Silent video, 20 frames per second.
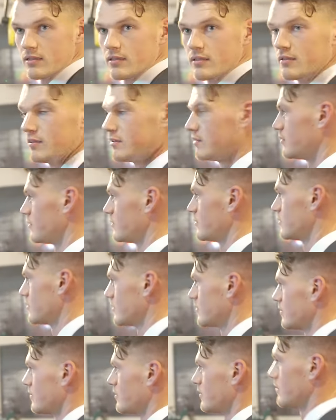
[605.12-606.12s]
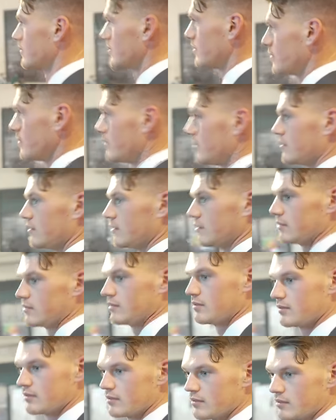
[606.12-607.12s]
You know when we left you earlier outside
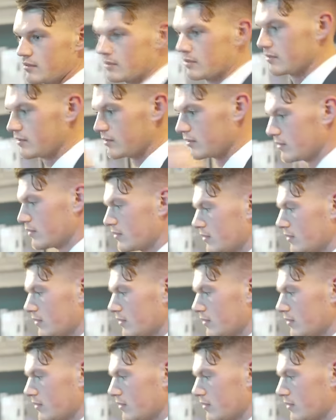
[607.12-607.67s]
Nando's?